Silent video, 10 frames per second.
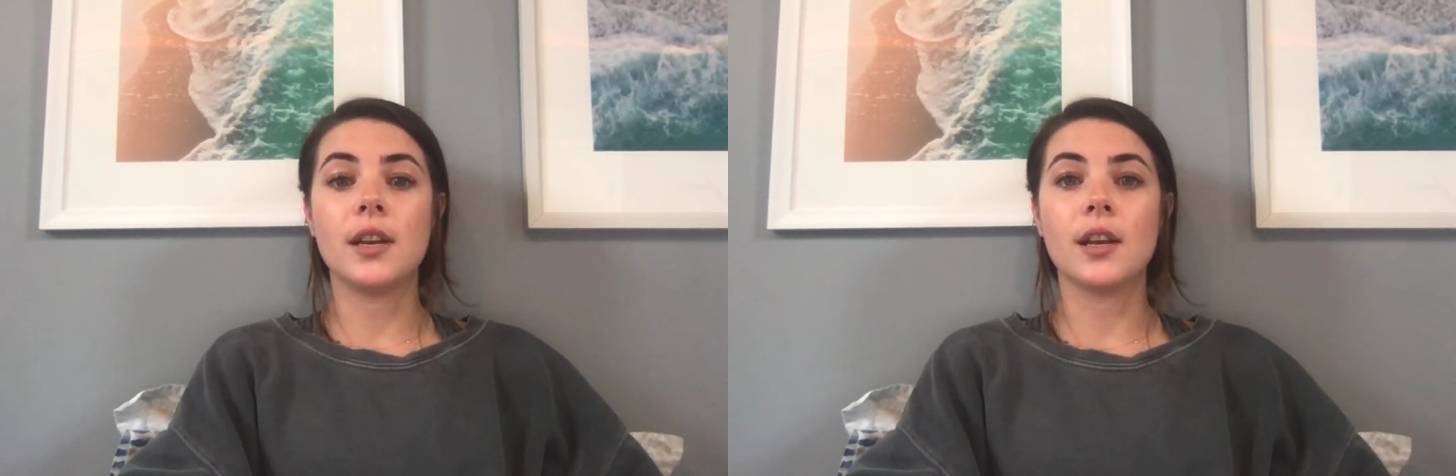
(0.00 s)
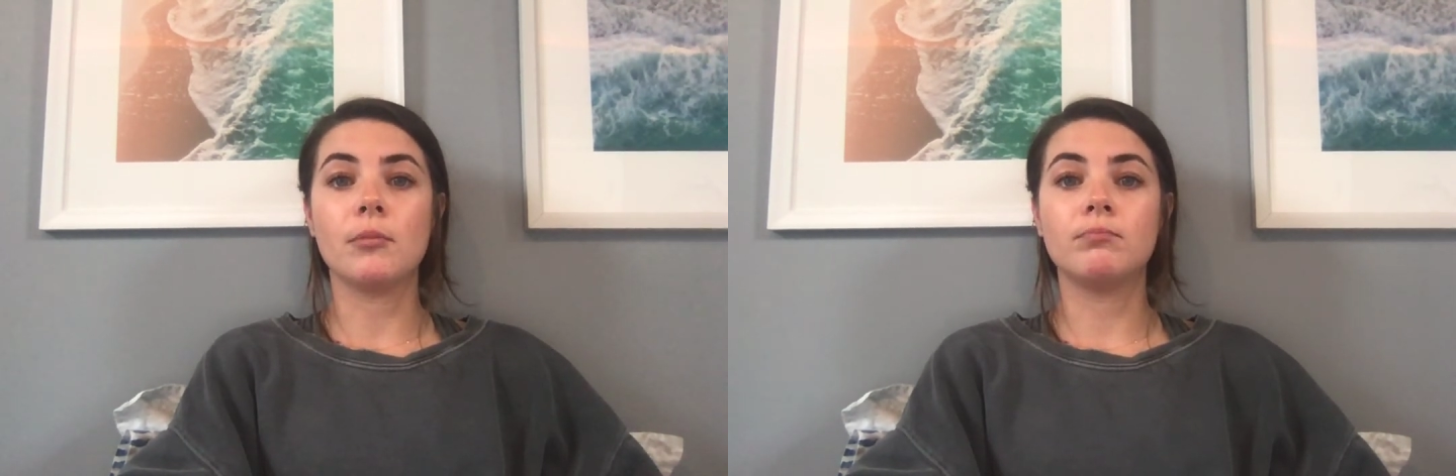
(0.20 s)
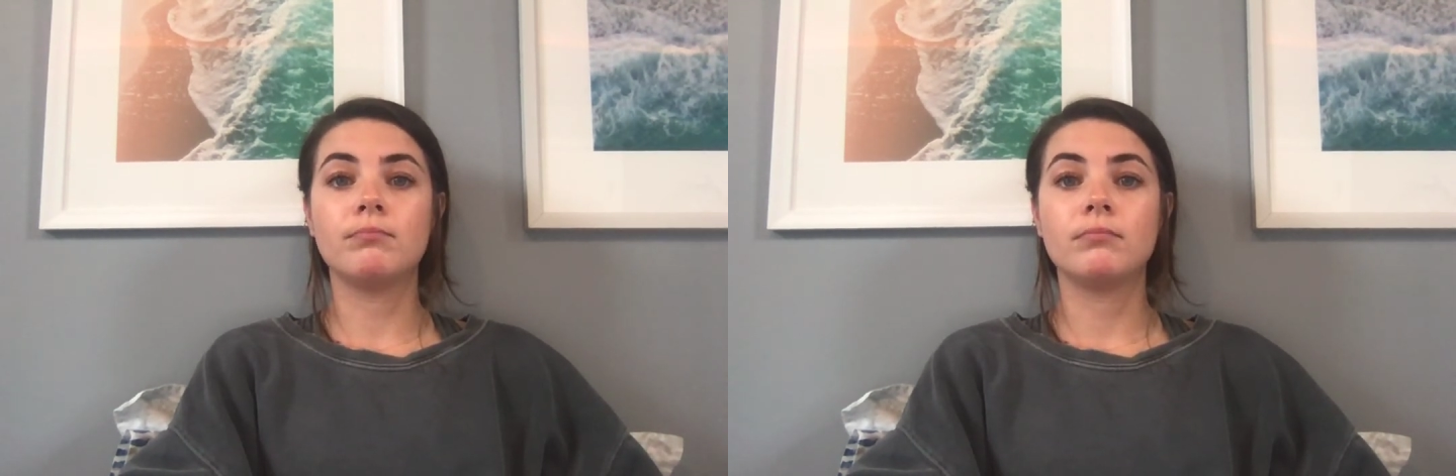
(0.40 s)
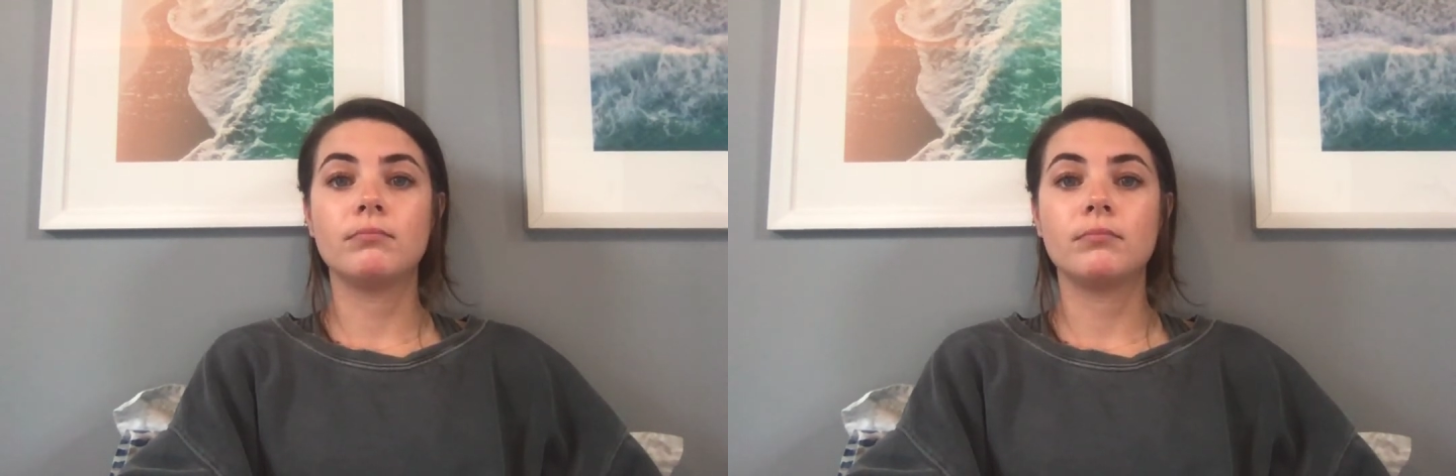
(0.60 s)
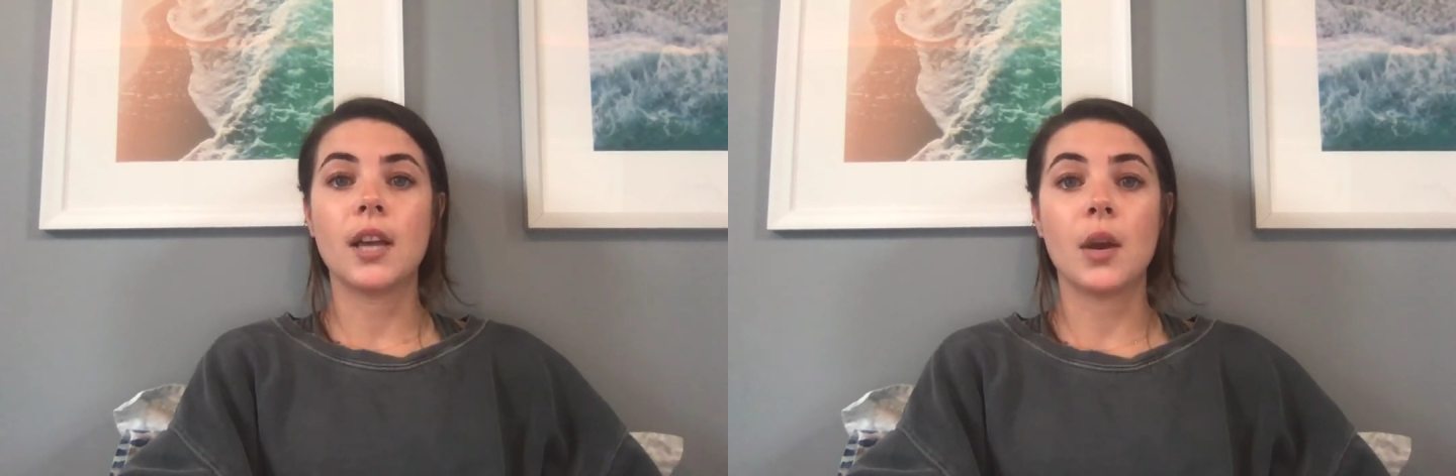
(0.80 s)
him,
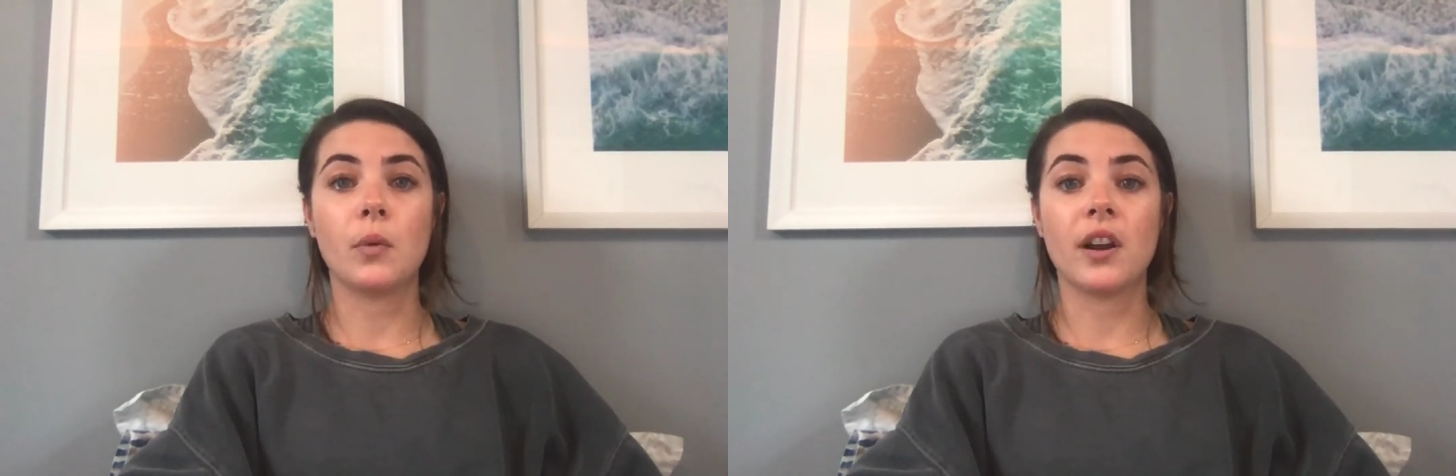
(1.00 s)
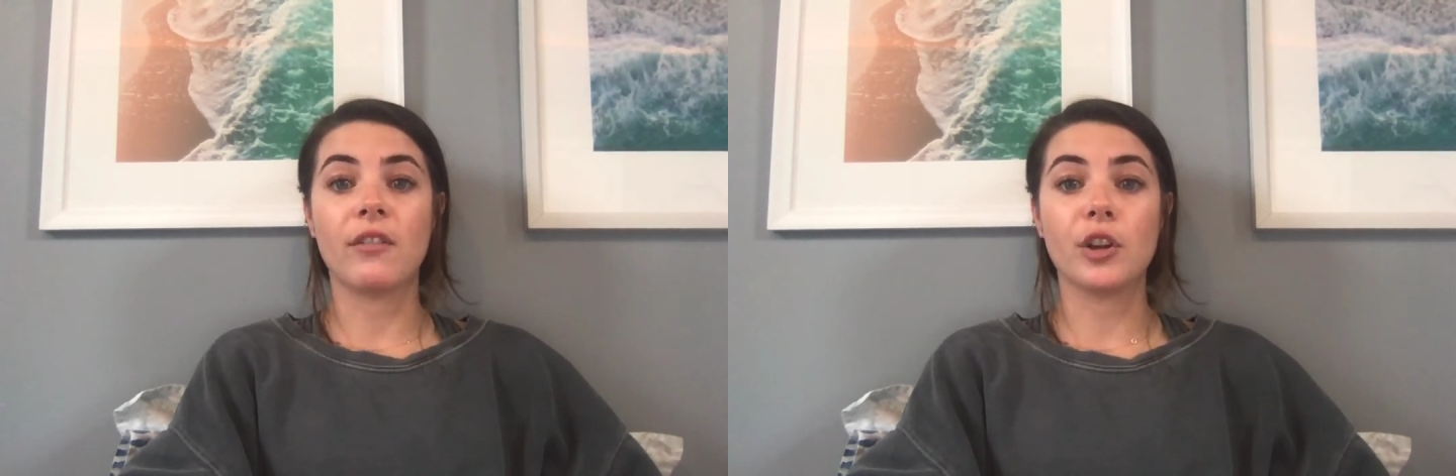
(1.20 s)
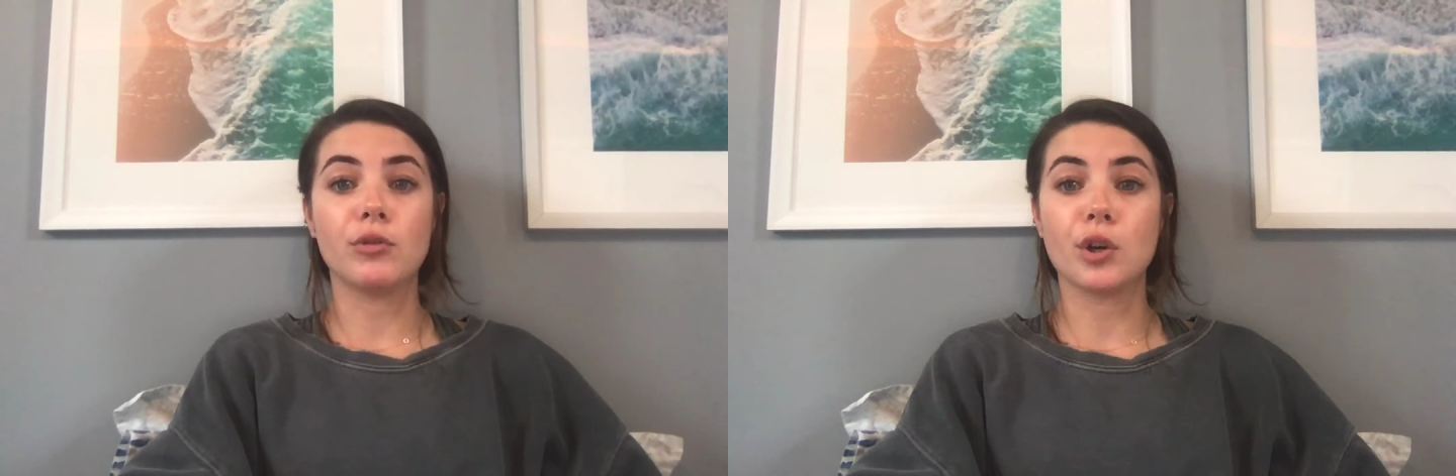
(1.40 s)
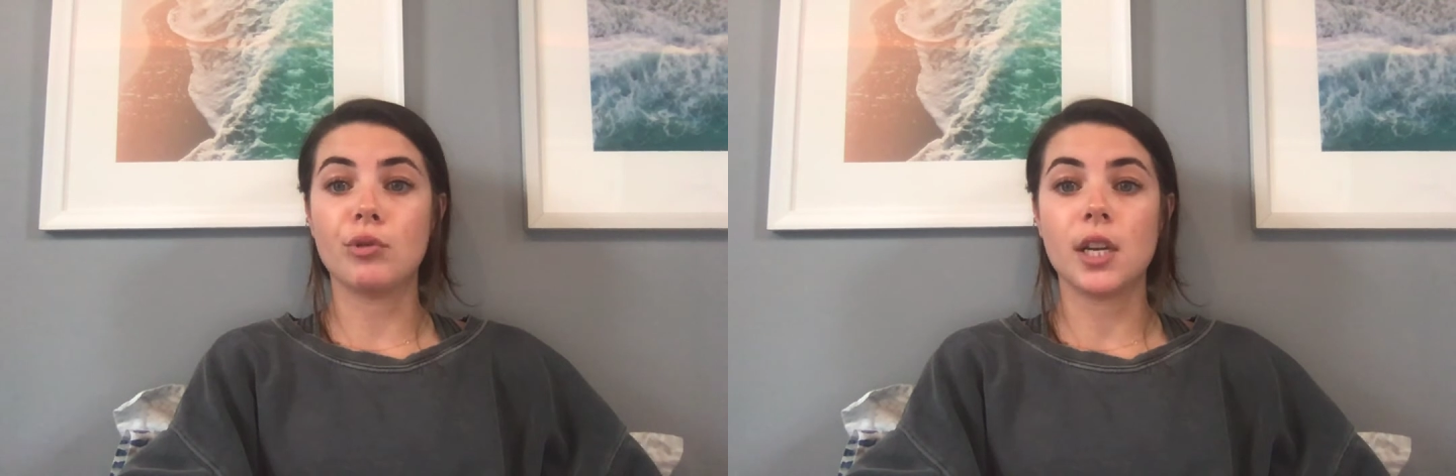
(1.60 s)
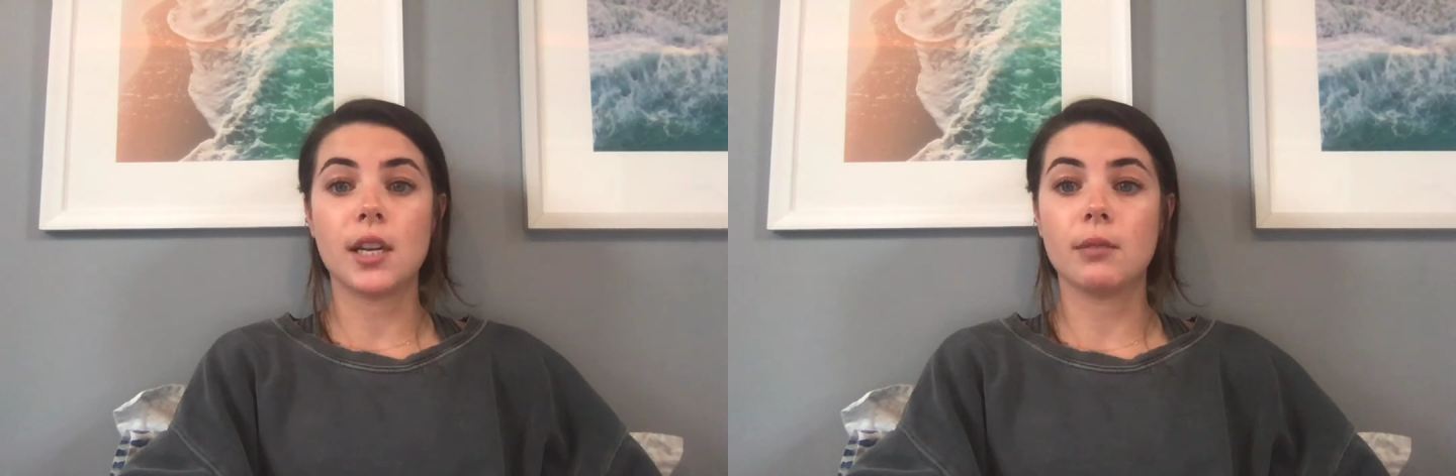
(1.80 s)
and whenever you don't
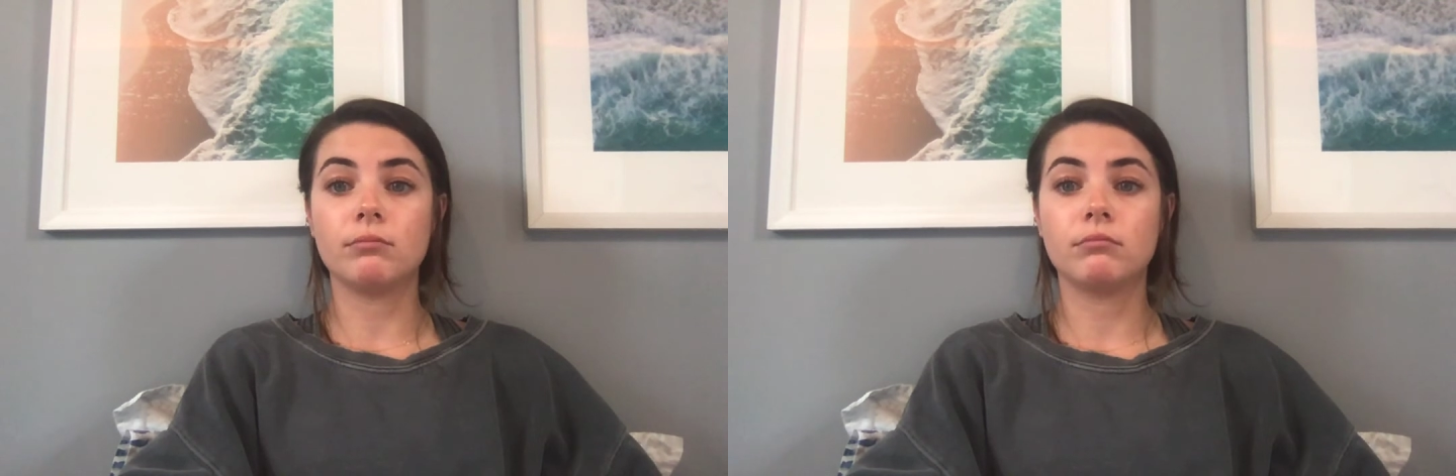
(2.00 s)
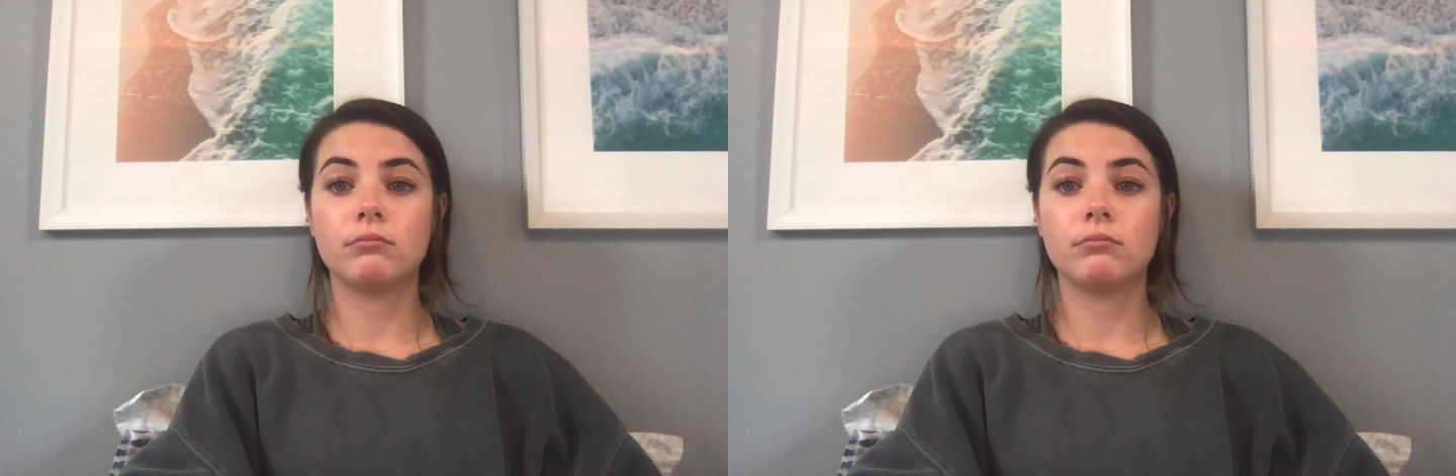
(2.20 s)
need him.